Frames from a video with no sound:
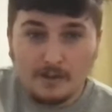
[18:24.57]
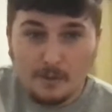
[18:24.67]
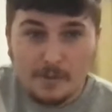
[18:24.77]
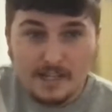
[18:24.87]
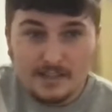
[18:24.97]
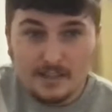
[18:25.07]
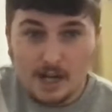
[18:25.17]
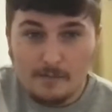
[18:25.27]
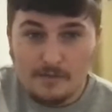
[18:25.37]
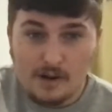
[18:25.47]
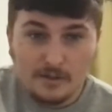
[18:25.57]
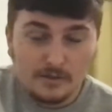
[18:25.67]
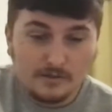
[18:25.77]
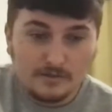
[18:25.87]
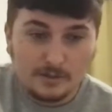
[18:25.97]
Pizza Cup
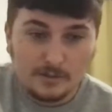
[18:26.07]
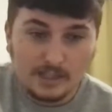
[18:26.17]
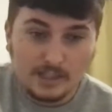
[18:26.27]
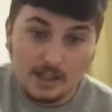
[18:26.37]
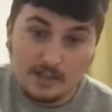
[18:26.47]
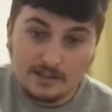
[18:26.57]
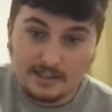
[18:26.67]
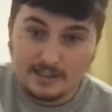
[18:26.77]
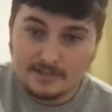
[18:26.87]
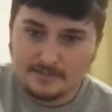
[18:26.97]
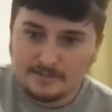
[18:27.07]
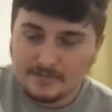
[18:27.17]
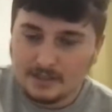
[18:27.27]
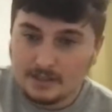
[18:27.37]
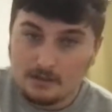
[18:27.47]
final from last season.
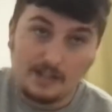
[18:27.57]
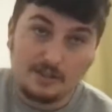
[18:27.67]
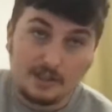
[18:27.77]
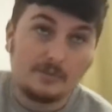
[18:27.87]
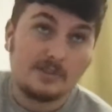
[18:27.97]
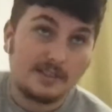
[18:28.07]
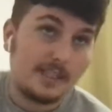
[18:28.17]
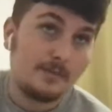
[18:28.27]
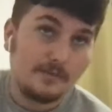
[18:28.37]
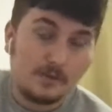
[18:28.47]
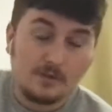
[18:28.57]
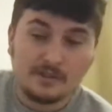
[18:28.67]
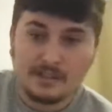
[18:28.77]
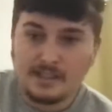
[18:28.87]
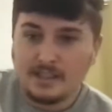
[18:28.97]
Well, actually, it was a season 4, wasn't it?